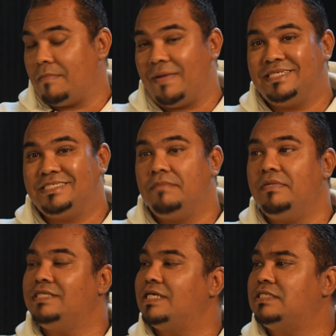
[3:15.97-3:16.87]
My
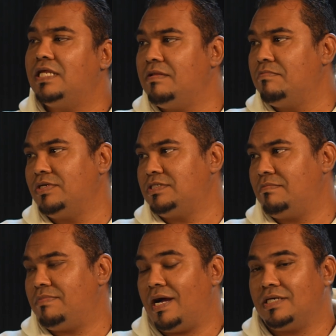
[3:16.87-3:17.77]
siblings are still in Boyson
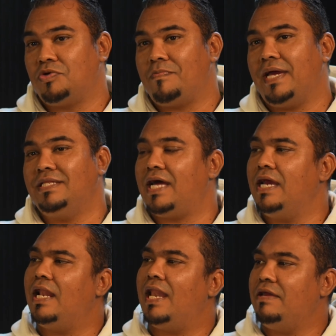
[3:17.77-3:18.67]
Park. So my
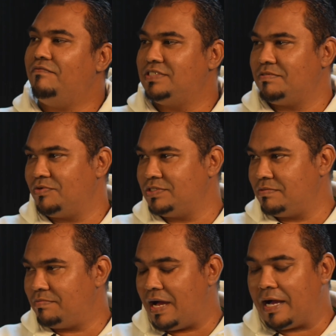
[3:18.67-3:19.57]
entire life is in
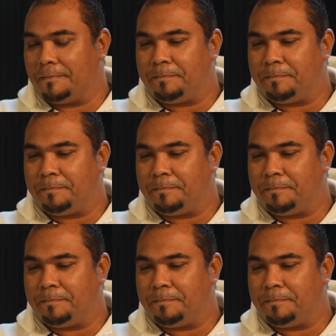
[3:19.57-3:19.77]
Boyson Park.